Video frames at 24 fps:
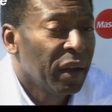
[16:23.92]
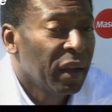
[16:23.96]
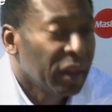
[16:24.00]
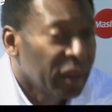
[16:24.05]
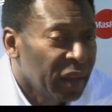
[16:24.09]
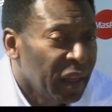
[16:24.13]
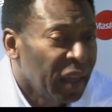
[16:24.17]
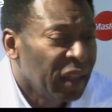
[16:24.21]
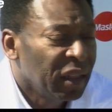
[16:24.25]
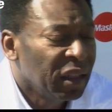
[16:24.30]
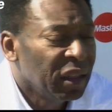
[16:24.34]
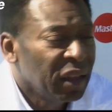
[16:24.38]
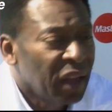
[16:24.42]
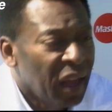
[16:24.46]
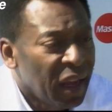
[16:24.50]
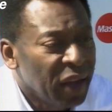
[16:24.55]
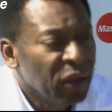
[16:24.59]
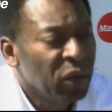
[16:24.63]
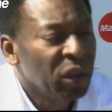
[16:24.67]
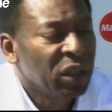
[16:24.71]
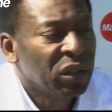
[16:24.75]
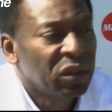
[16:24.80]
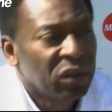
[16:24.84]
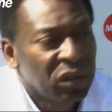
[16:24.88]
Then I
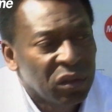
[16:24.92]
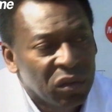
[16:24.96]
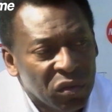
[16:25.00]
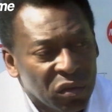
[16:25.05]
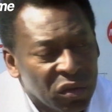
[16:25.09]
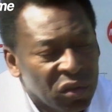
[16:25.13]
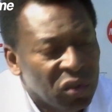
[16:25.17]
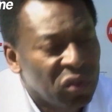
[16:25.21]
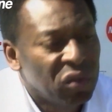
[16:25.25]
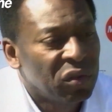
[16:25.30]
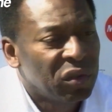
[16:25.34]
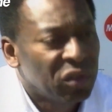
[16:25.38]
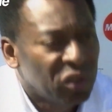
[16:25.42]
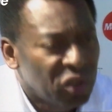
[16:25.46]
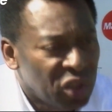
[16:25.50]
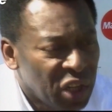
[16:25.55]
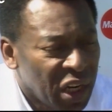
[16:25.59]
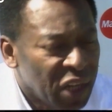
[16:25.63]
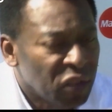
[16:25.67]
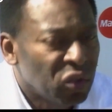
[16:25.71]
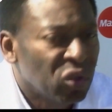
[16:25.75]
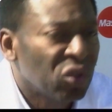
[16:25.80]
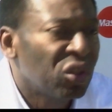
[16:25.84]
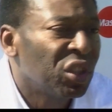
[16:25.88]
want to try
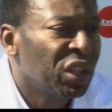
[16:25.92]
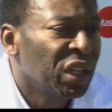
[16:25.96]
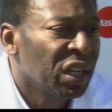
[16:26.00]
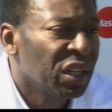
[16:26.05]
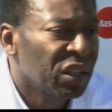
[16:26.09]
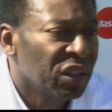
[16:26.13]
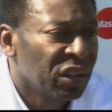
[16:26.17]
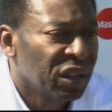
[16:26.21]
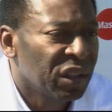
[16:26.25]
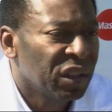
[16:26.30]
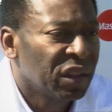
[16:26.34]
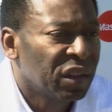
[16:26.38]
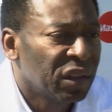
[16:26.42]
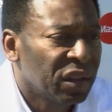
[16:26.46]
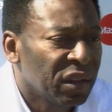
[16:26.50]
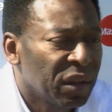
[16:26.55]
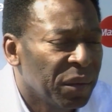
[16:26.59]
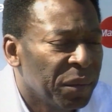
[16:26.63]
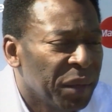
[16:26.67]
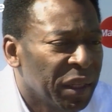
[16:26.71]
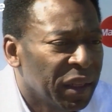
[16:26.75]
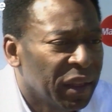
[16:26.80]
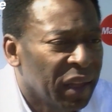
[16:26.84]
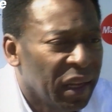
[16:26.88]
to change this uh,
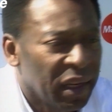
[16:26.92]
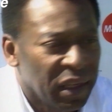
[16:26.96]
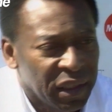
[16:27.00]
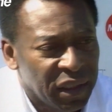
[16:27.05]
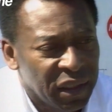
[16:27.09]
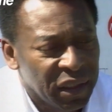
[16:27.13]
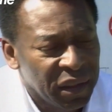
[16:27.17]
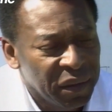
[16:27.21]
mentality.